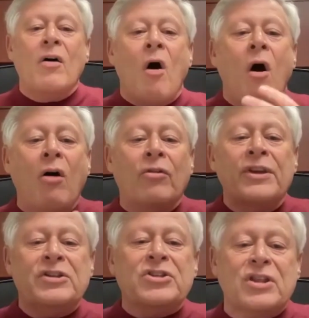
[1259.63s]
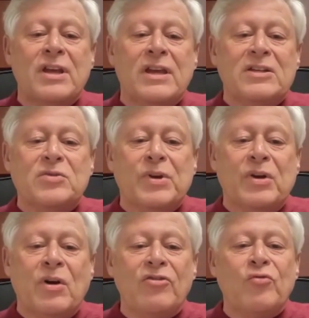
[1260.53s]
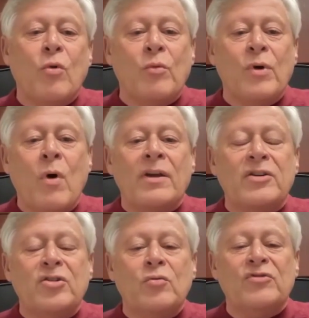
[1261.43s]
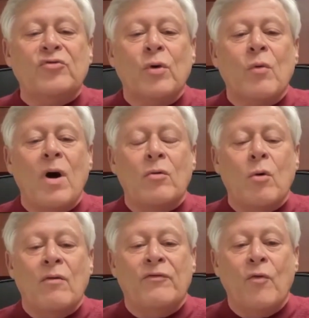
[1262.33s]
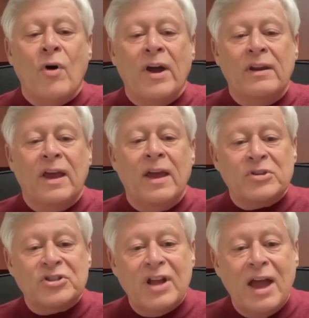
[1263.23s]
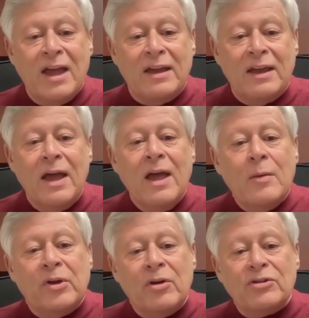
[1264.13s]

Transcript: All these things, because what we want to do is we want to avoid a mistake, because a